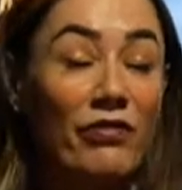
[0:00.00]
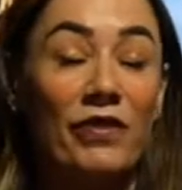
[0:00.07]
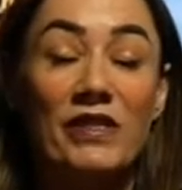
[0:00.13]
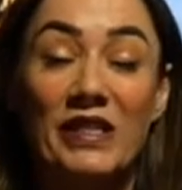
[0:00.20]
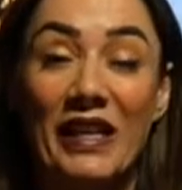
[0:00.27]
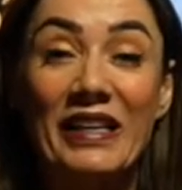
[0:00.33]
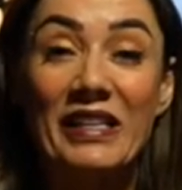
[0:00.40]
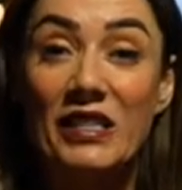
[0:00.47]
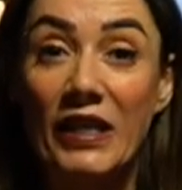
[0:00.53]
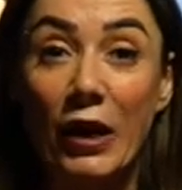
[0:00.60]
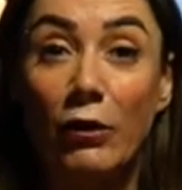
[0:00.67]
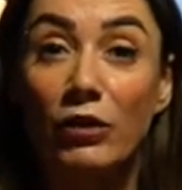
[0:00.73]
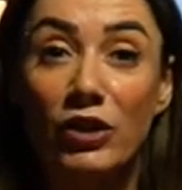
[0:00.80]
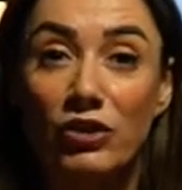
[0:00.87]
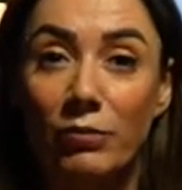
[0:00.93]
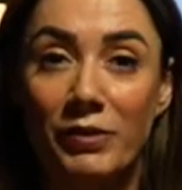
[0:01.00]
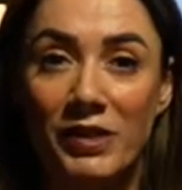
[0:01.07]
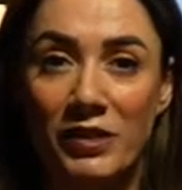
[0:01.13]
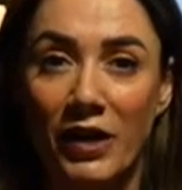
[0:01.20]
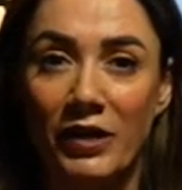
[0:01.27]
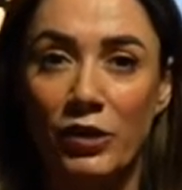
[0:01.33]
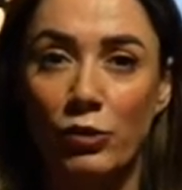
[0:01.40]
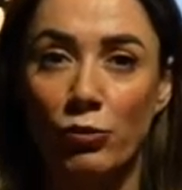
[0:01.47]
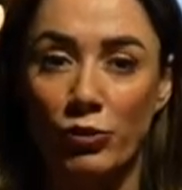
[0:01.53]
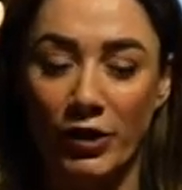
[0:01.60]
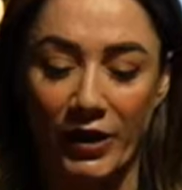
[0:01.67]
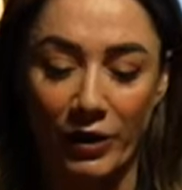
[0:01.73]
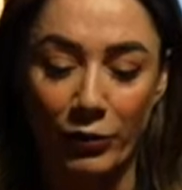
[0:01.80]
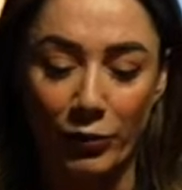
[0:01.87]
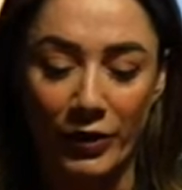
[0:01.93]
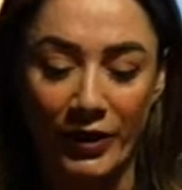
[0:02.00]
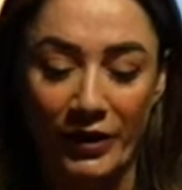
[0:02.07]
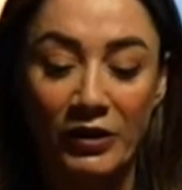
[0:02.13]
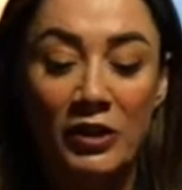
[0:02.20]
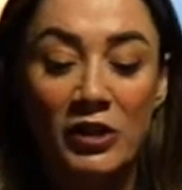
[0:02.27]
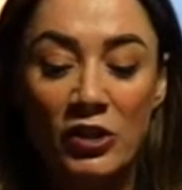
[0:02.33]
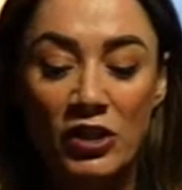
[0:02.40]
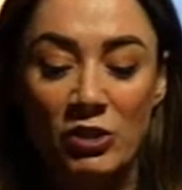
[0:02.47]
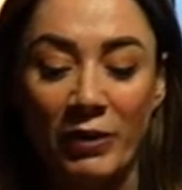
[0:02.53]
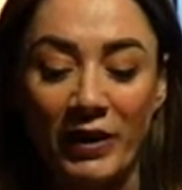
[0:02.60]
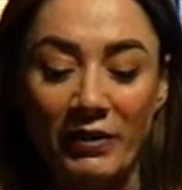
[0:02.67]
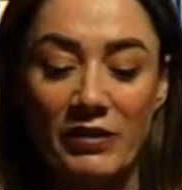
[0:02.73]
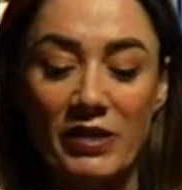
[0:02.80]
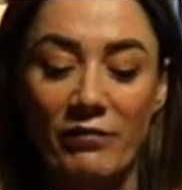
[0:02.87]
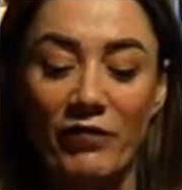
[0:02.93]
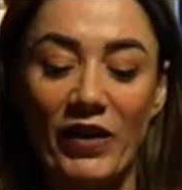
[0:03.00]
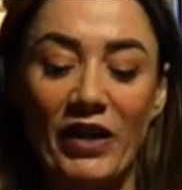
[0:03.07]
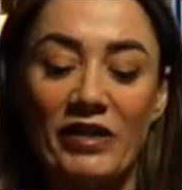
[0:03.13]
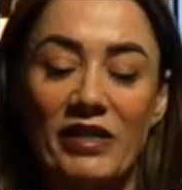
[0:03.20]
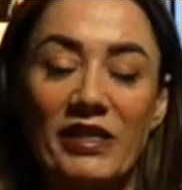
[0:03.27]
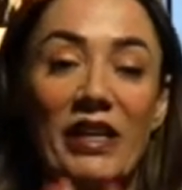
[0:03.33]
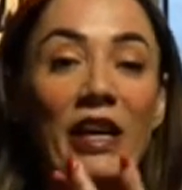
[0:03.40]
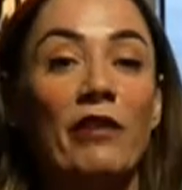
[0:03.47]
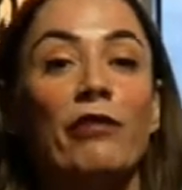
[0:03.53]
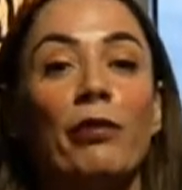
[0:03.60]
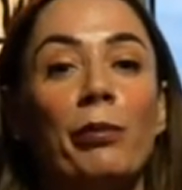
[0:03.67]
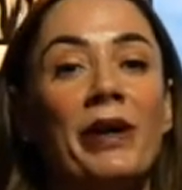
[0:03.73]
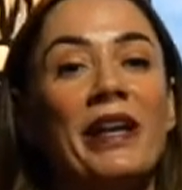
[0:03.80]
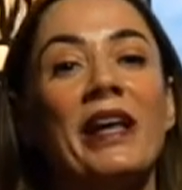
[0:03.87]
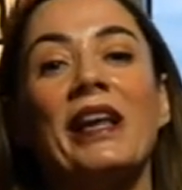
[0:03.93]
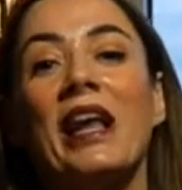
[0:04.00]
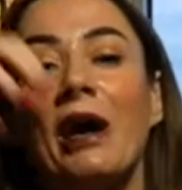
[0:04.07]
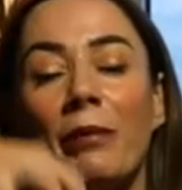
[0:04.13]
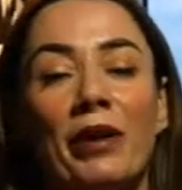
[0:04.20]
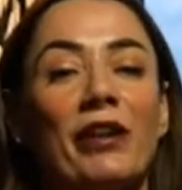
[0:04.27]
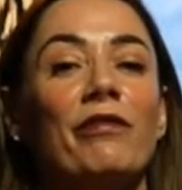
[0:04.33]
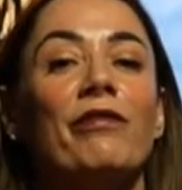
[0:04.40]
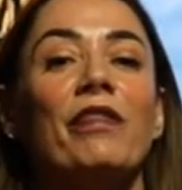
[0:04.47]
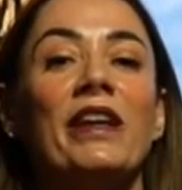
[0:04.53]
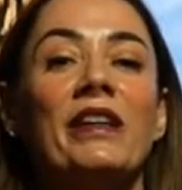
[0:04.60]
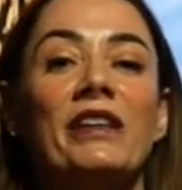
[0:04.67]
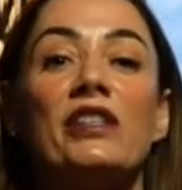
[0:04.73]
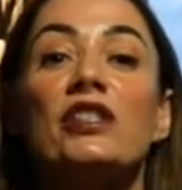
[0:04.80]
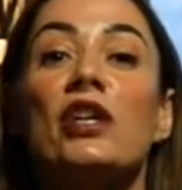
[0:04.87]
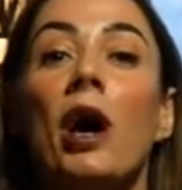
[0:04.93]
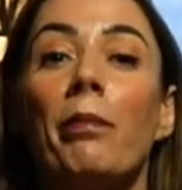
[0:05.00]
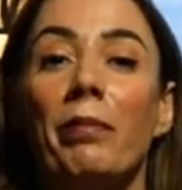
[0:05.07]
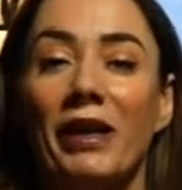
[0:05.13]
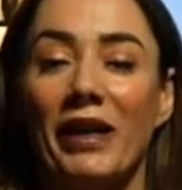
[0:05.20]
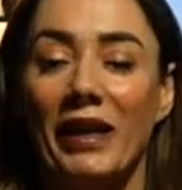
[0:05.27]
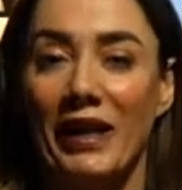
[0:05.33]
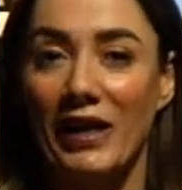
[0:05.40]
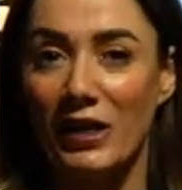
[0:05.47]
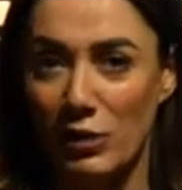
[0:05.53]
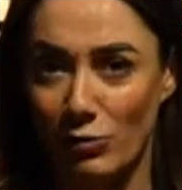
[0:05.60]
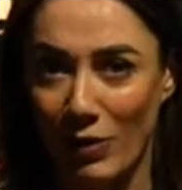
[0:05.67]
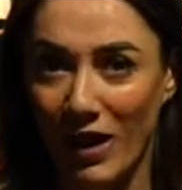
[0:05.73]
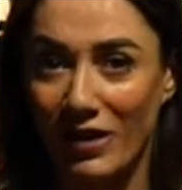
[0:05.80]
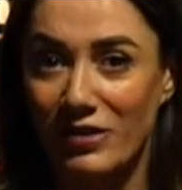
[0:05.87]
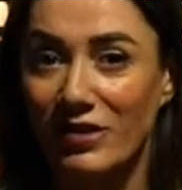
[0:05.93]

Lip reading: The skin is the only double-sided organ, so we can feed the skin from within and we can feed it topically as well.